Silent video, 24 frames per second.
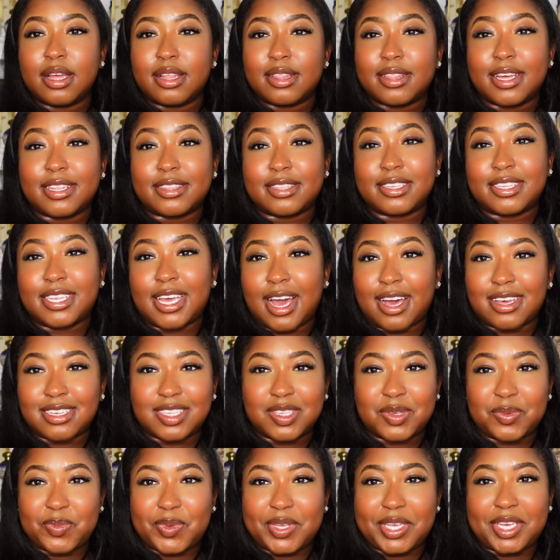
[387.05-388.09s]
this has
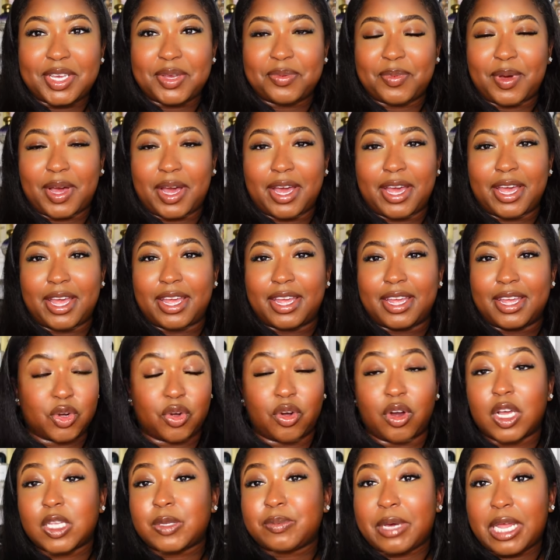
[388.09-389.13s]
to be in my
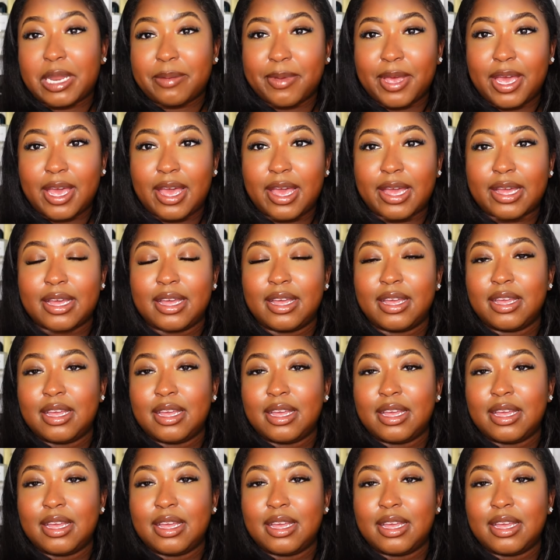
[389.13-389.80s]
crossbody bag